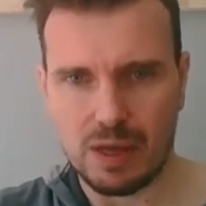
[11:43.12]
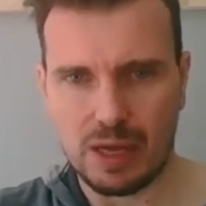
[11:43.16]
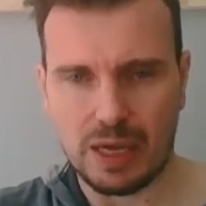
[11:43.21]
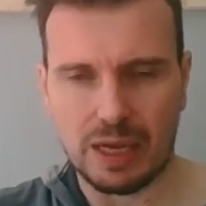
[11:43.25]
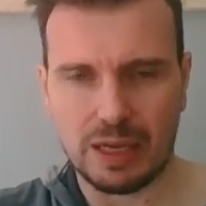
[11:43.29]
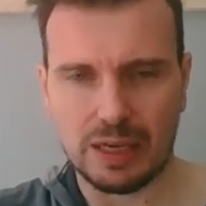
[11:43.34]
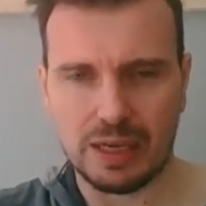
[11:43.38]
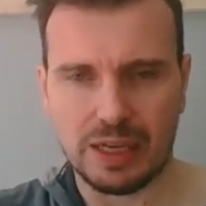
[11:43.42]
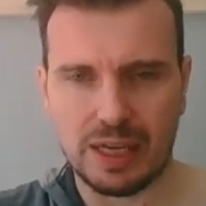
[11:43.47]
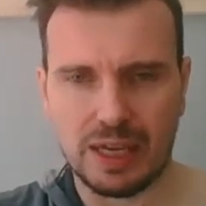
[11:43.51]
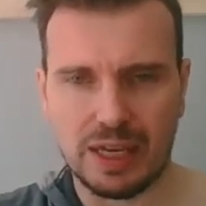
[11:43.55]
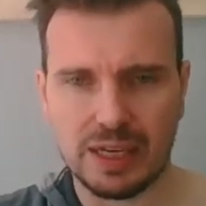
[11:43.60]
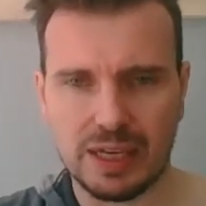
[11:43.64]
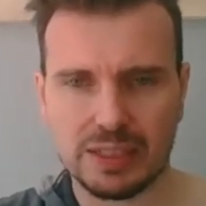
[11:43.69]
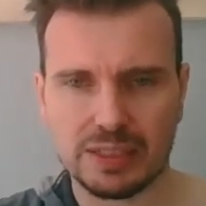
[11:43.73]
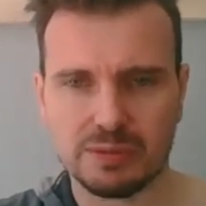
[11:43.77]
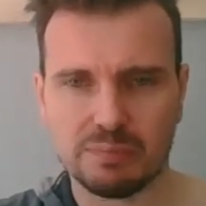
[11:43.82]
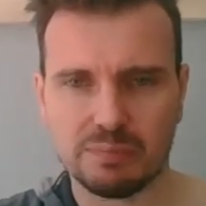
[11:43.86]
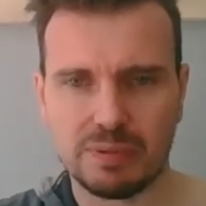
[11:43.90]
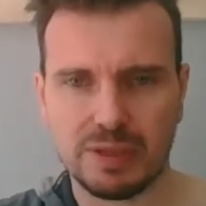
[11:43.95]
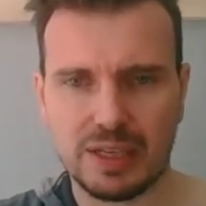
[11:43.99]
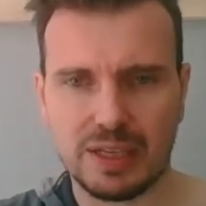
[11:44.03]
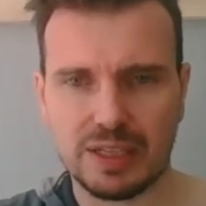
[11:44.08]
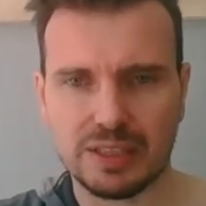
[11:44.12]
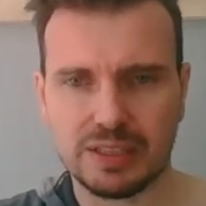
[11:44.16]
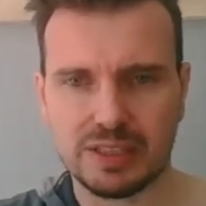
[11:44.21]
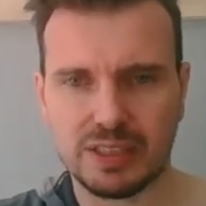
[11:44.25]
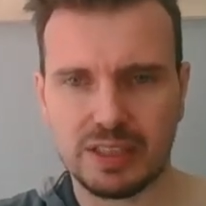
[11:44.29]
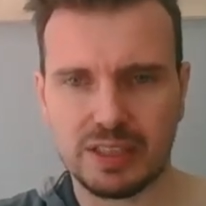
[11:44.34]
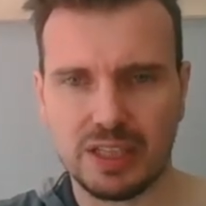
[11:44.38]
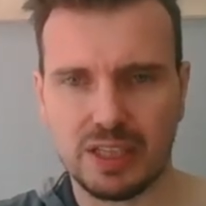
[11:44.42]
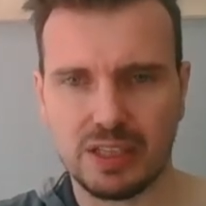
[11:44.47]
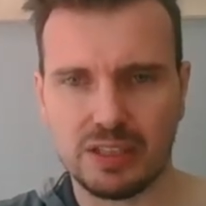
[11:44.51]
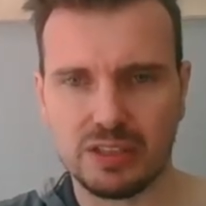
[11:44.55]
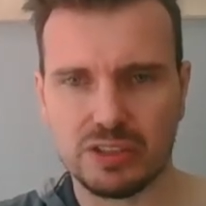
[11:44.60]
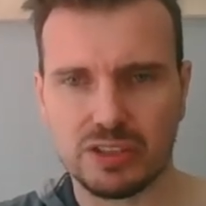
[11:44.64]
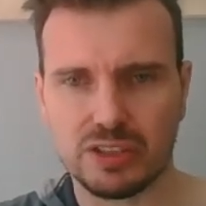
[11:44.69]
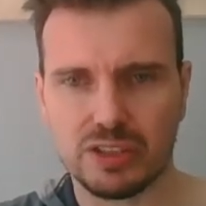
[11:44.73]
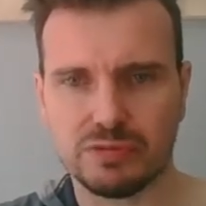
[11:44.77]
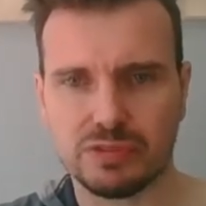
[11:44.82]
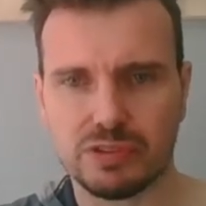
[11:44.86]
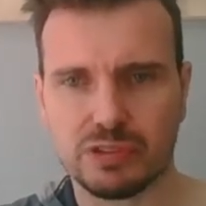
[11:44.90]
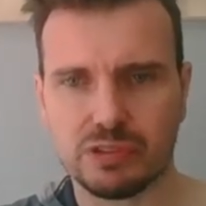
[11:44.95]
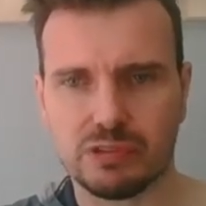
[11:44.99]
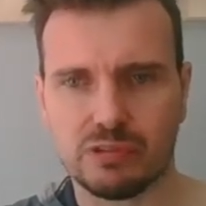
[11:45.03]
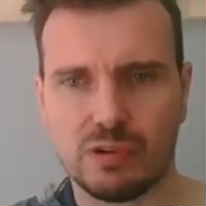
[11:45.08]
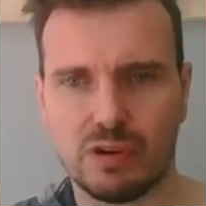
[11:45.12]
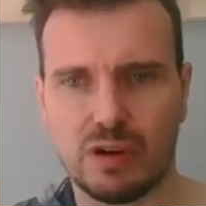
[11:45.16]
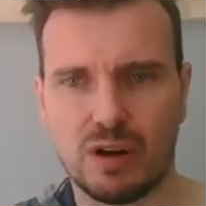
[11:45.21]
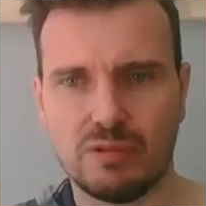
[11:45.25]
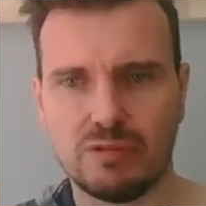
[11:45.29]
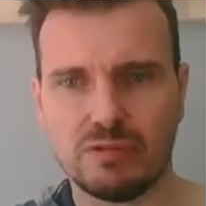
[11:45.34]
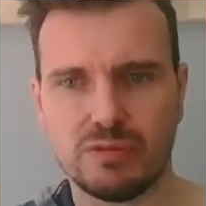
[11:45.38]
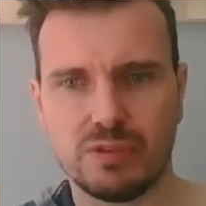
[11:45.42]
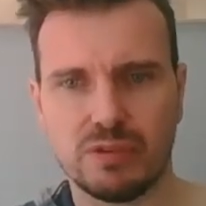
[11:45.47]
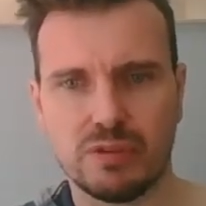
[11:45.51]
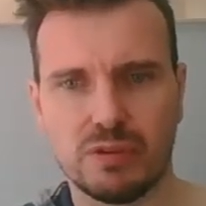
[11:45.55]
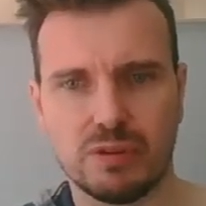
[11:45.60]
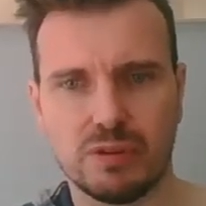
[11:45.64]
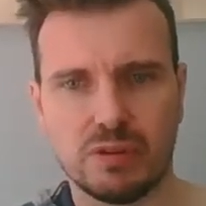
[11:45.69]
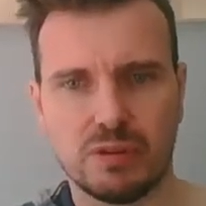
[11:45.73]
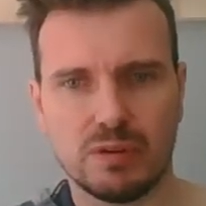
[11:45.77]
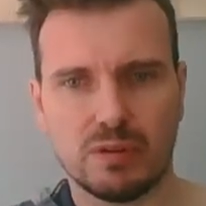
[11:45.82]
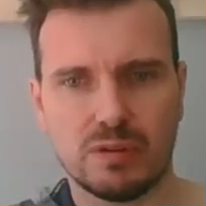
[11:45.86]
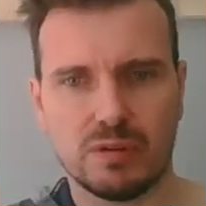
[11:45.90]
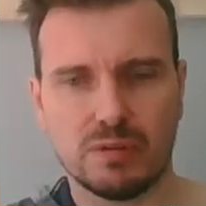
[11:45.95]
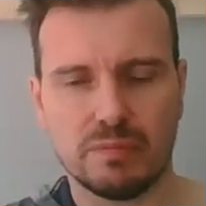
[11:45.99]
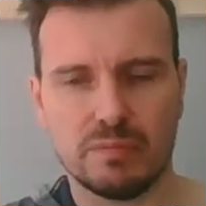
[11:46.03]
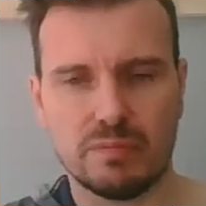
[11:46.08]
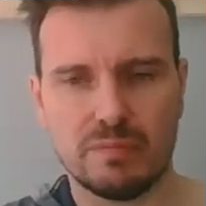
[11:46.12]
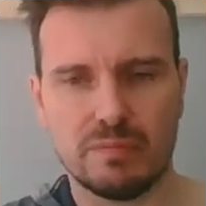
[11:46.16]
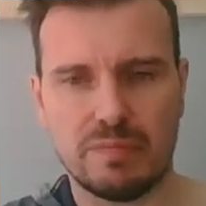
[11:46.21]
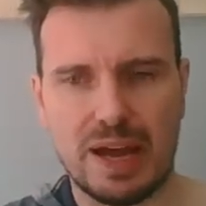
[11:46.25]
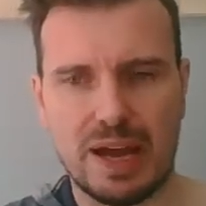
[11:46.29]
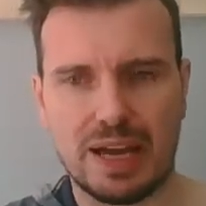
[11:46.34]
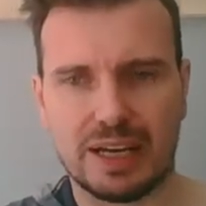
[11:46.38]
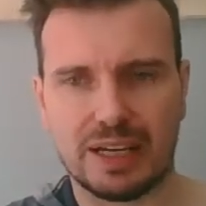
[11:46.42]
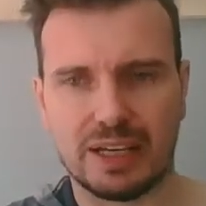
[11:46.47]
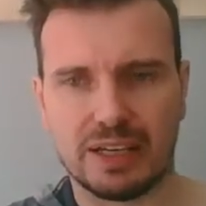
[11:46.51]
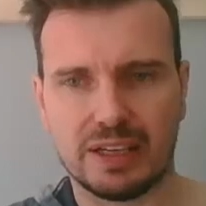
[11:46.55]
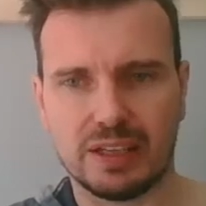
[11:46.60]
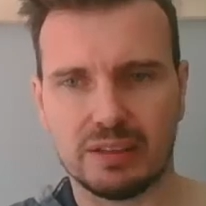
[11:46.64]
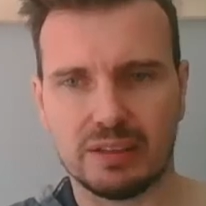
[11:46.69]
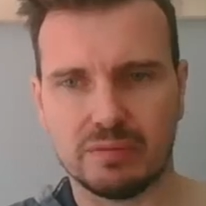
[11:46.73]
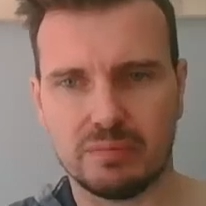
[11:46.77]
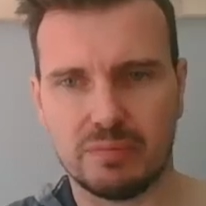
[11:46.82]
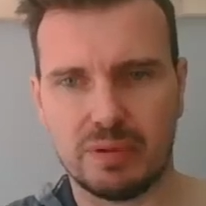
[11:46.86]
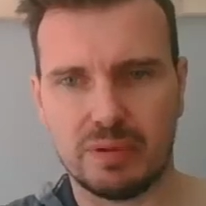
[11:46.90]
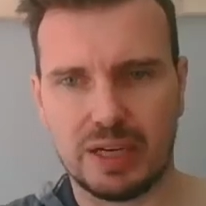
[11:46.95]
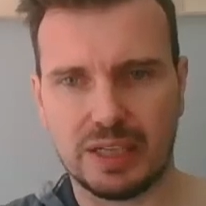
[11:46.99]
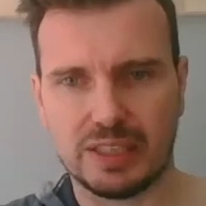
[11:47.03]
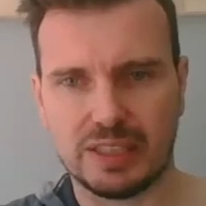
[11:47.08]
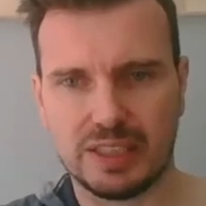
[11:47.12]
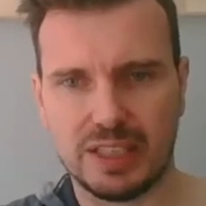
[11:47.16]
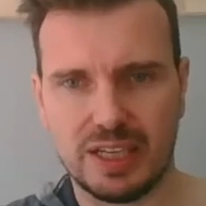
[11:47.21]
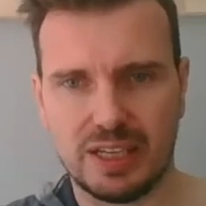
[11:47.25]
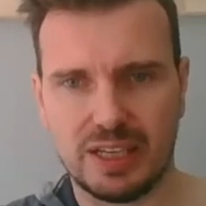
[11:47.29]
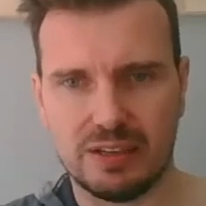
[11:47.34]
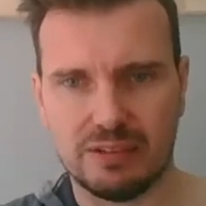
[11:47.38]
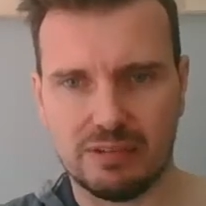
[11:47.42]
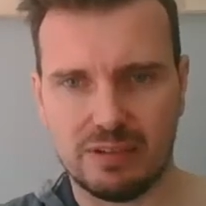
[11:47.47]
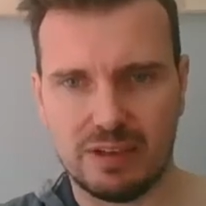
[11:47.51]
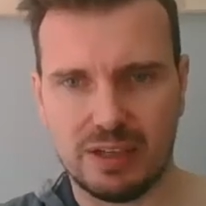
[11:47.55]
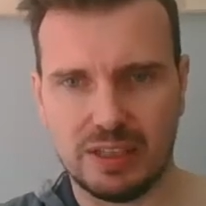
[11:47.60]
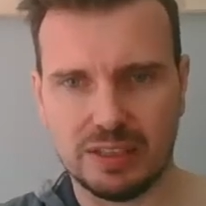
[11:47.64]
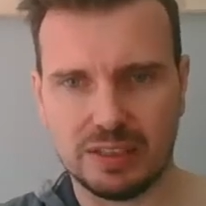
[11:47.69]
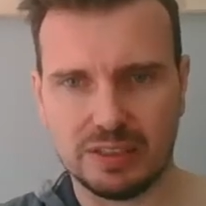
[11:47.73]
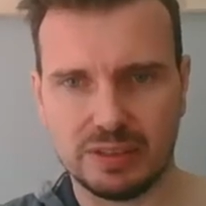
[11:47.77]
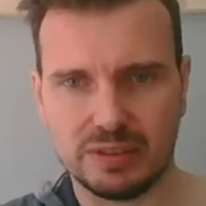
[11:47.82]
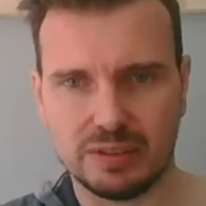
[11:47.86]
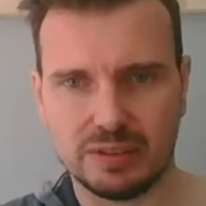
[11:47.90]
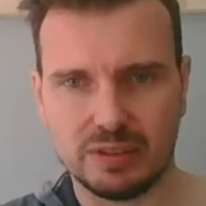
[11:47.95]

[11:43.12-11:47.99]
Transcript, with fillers: And x plus 10 shifts the graph back by 10, right?